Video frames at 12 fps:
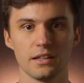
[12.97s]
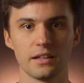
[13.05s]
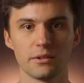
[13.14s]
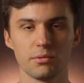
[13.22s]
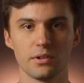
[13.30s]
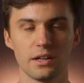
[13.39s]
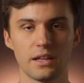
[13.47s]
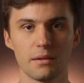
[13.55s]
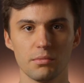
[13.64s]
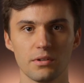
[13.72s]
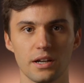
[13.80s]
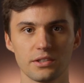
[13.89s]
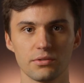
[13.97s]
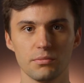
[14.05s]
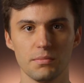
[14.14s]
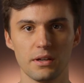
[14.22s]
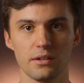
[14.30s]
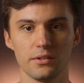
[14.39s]
that will enable us to
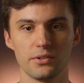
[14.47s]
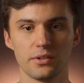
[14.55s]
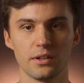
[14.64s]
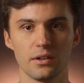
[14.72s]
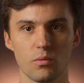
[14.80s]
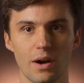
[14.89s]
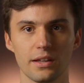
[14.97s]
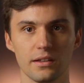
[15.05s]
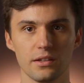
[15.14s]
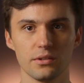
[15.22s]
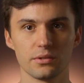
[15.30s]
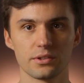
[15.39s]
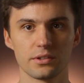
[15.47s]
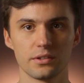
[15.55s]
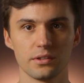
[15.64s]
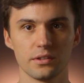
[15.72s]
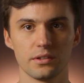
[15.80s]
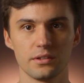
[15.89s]
build widely
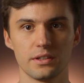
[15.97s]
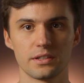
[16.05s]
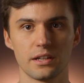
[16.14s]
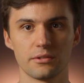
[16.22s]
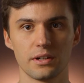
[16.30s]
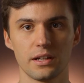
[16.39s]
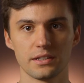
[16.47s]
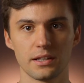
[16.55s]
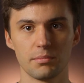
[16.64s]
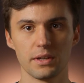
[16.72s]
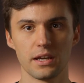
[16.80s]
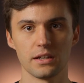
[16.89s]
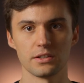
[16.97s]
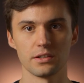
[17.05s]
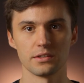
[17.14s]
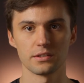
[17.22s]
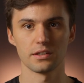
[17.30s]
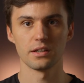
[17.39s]
used decentralized
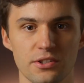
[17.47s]
applications.